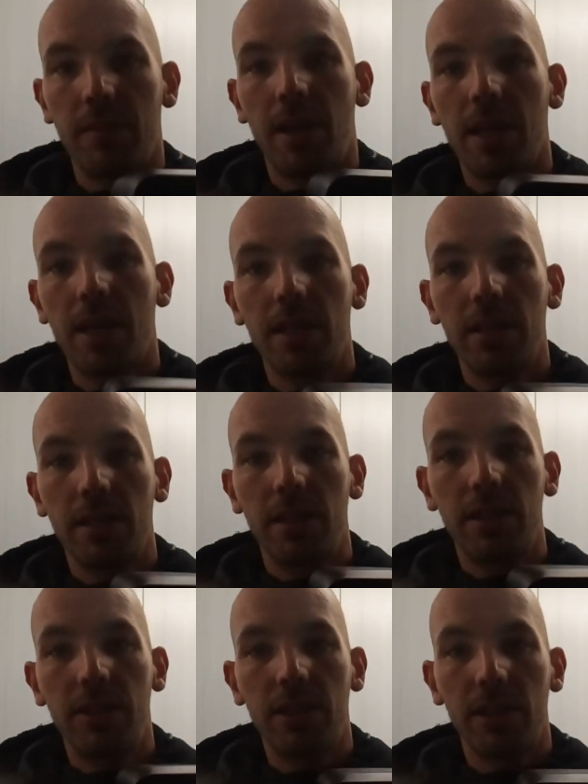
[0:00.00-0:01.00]
I can
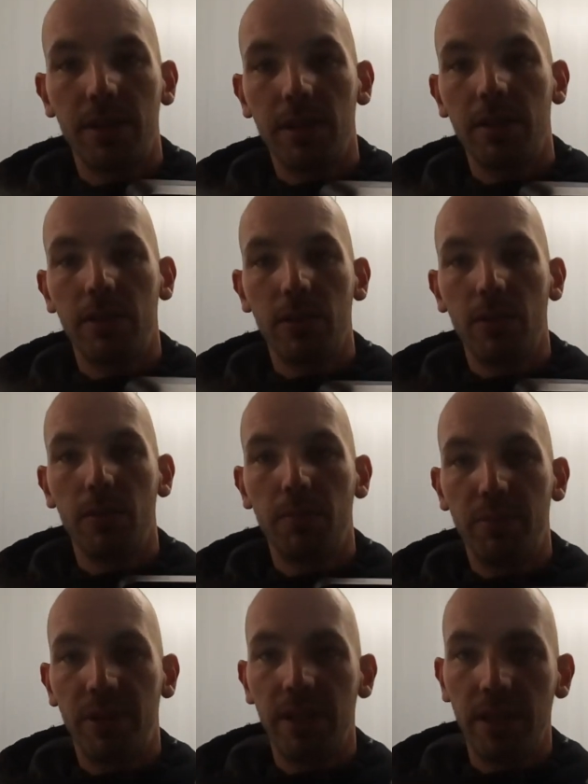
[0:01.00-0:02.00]
adjust it to
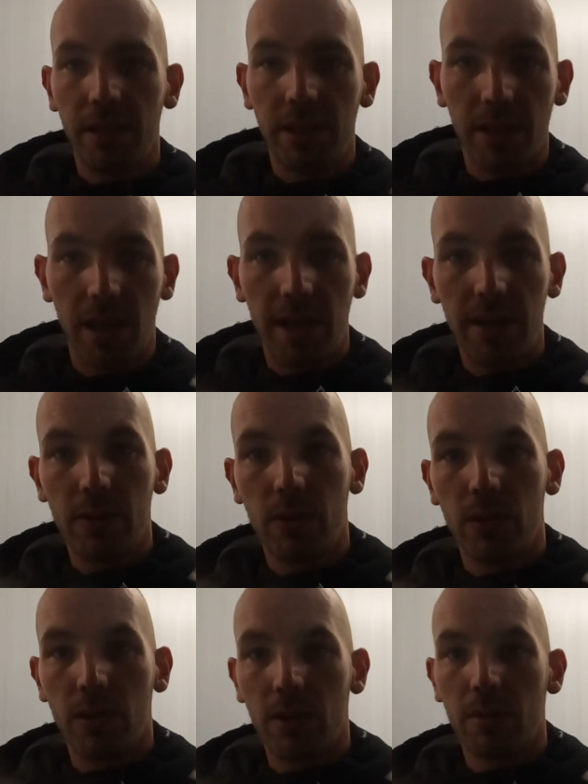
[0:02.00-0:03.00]
PSI
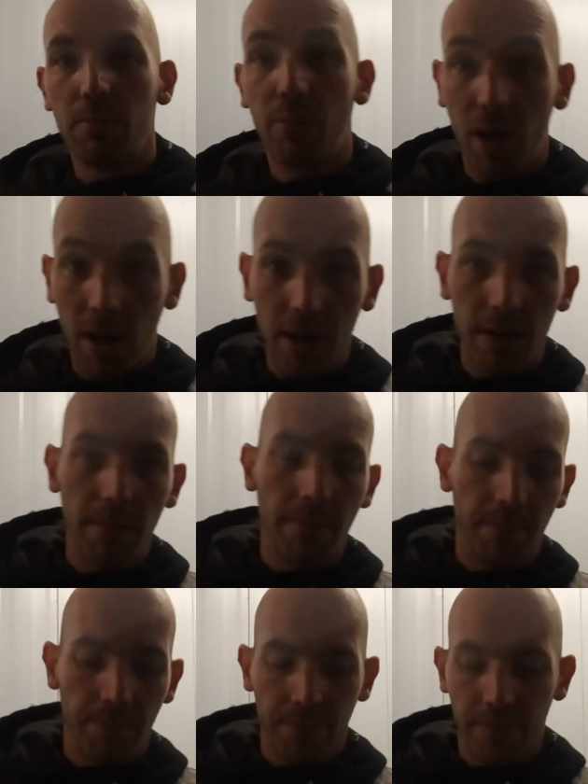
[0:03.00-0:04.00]
or bar.
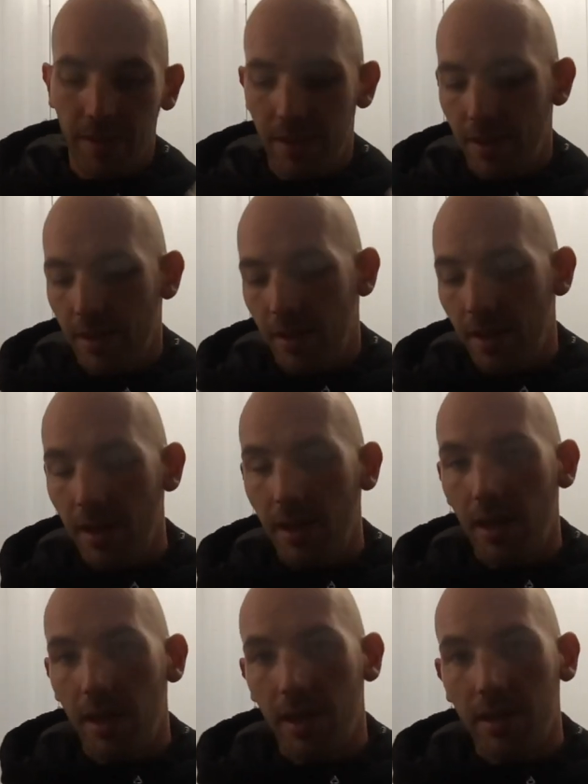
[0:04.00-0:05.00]

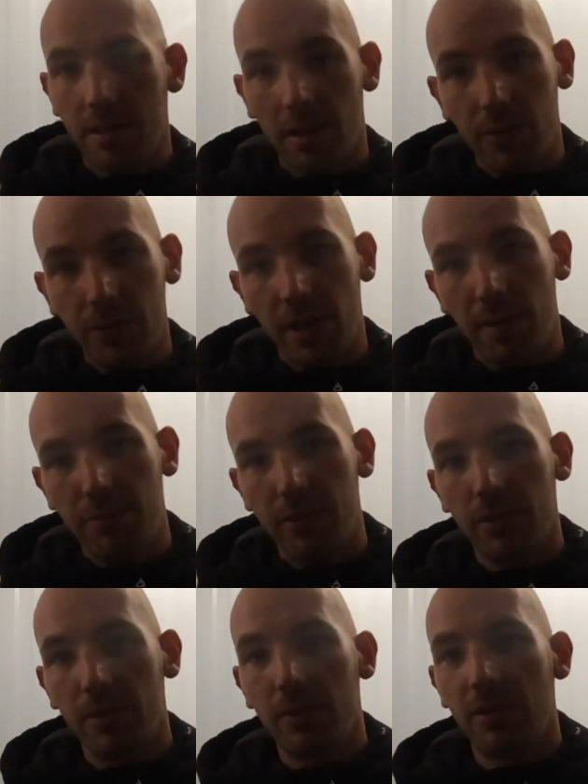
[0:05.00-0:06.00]
It goes up
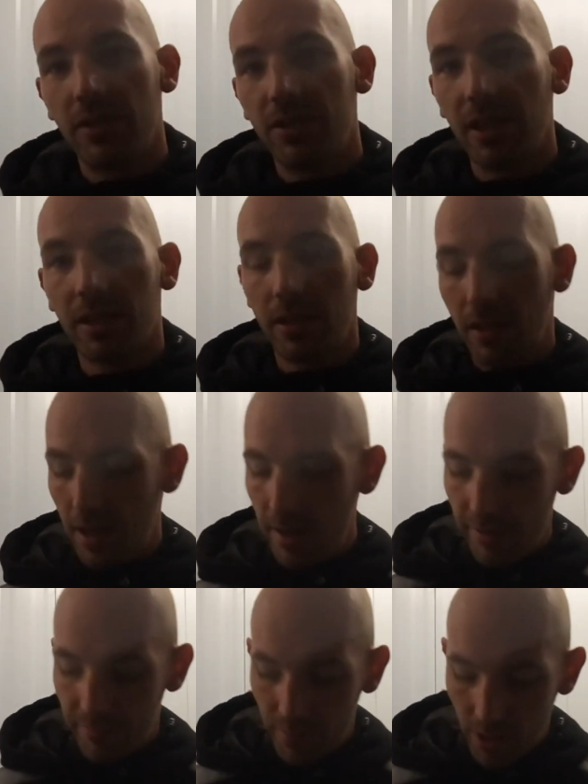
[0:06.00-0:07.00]
to
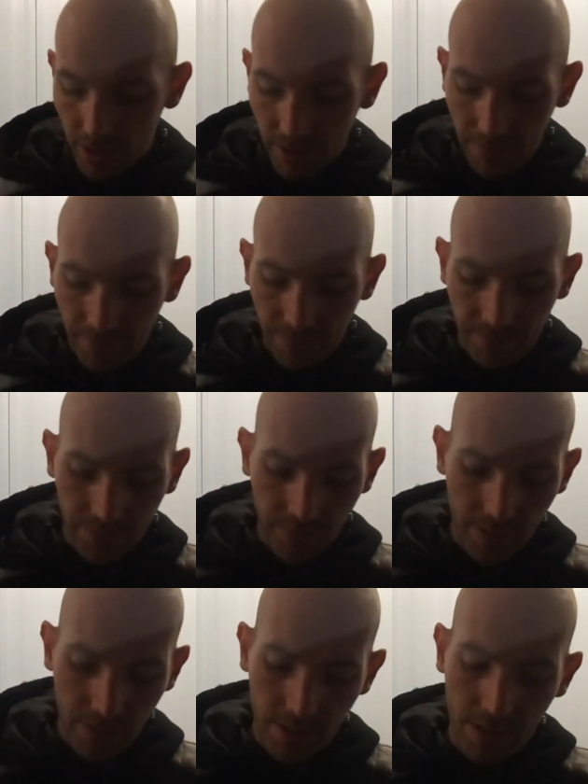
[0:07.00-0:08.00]
6.5 bar.
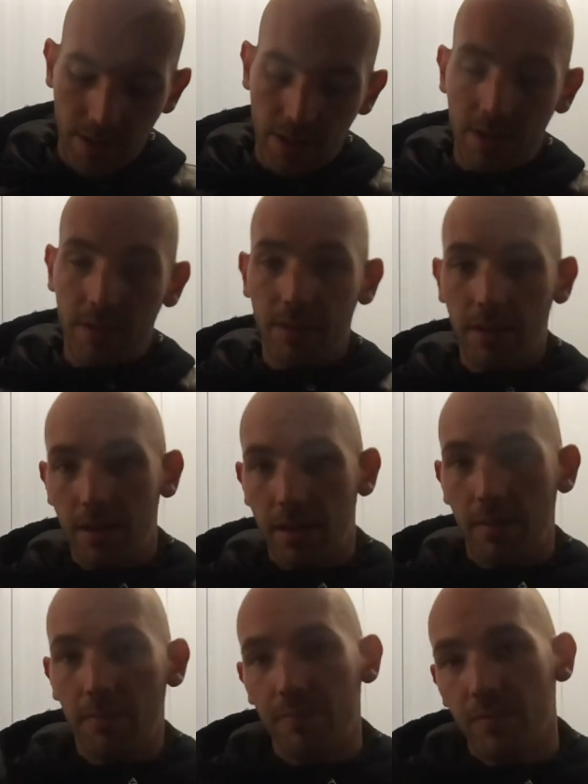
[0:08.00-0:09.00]

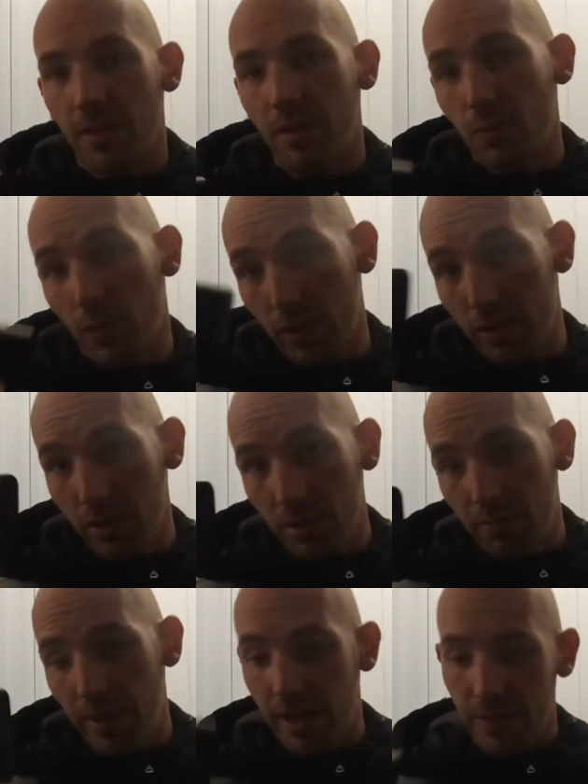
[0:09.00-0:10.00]
It works on
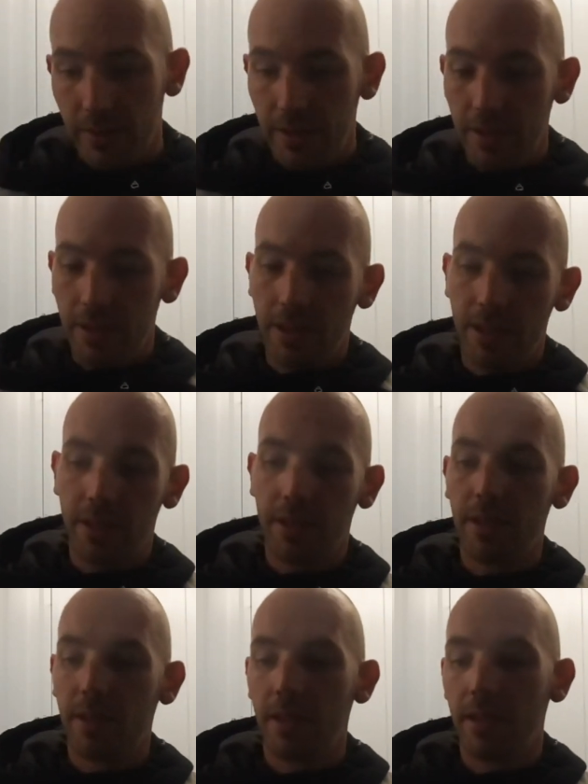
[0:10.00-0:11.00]
a battery.
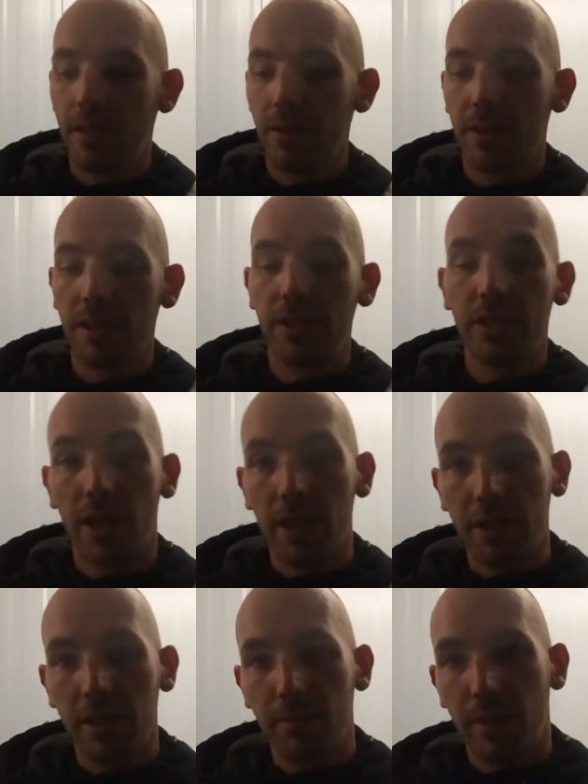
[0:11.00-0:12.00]
You can
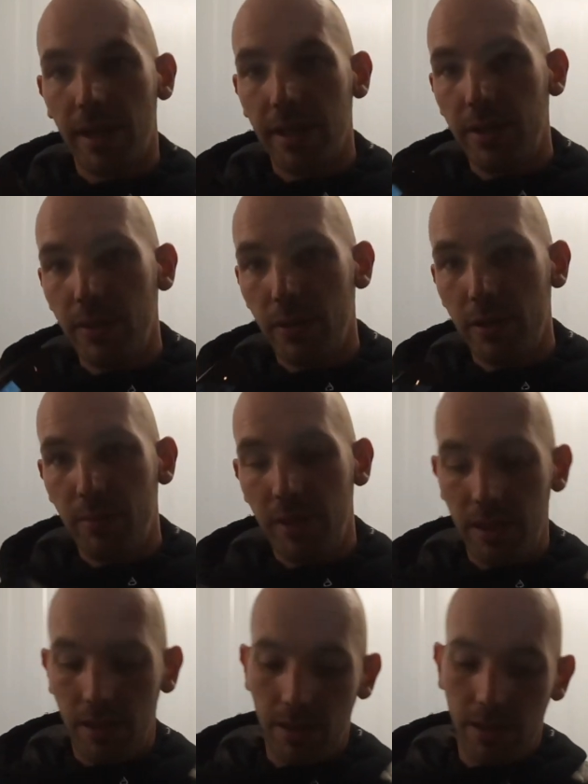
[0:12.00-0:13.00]
charge it by
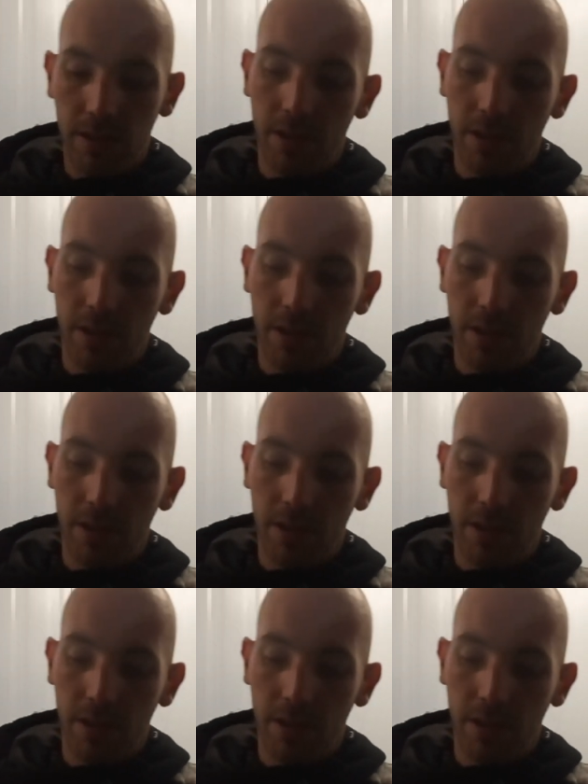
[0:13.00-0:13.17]
USB.